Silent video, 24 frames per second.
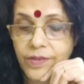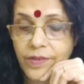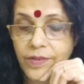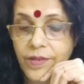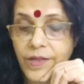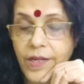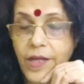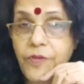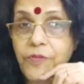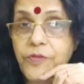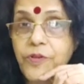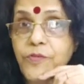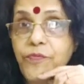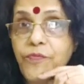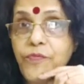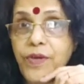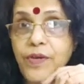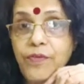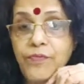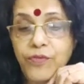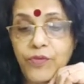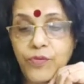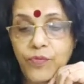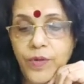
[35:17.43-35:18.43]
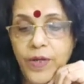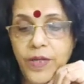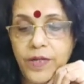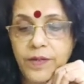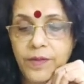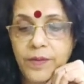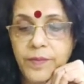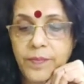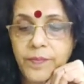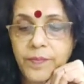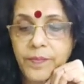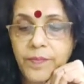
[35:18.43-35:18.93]
Now the 5th
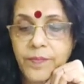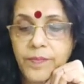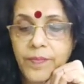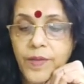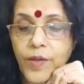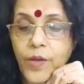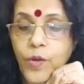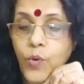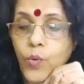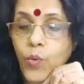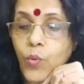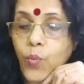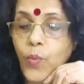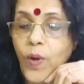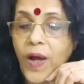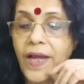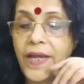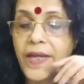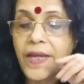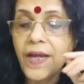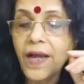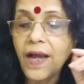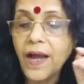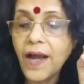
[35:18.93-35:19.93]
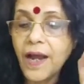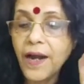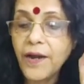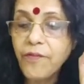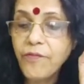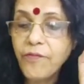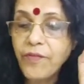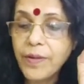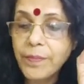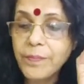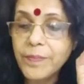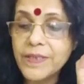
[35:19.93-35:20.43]
one. Why are
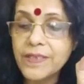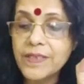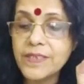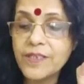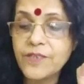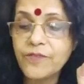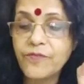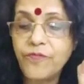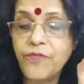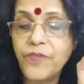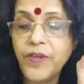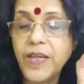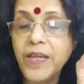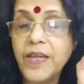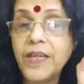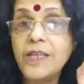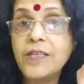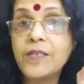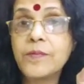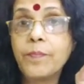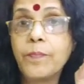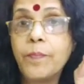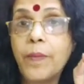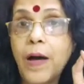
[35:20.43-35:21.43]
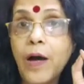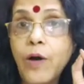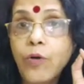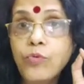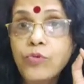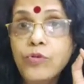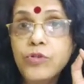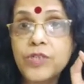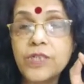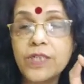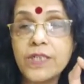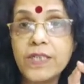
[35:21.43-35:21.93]
women's feet
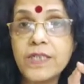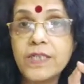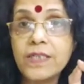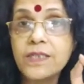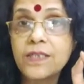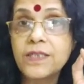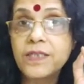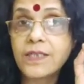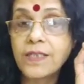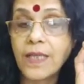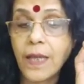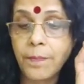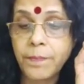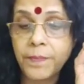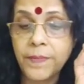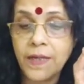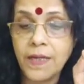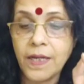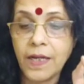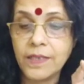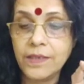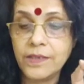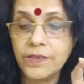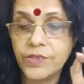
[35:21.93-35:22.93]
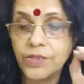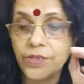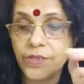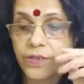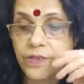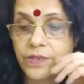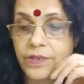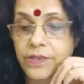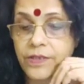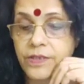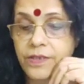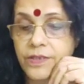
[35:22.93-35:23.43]
bound in some
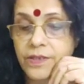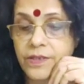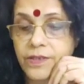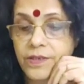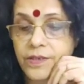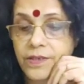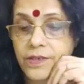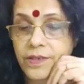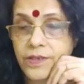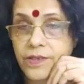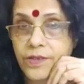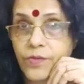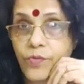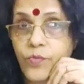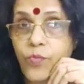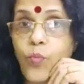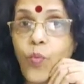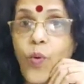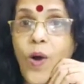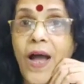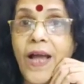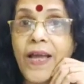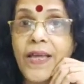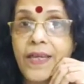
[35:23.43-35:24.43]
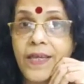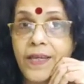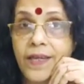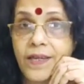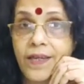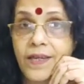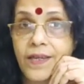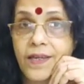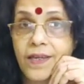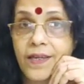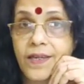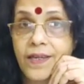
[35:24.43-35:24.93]
cultures? Why?
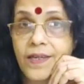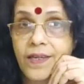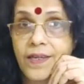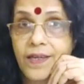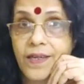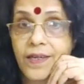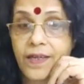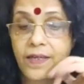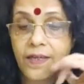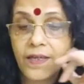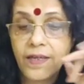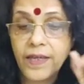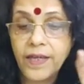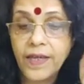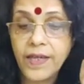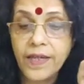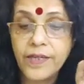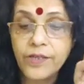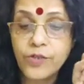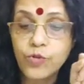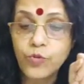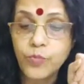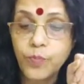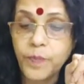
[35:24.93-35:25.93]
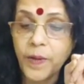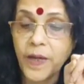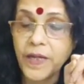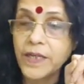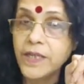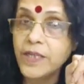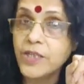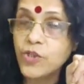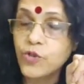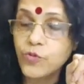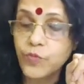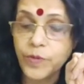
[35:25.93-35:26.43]
A. To
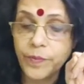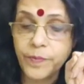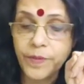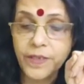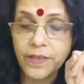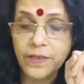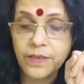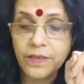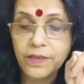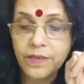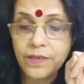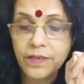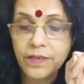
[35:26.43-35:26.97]
punish women.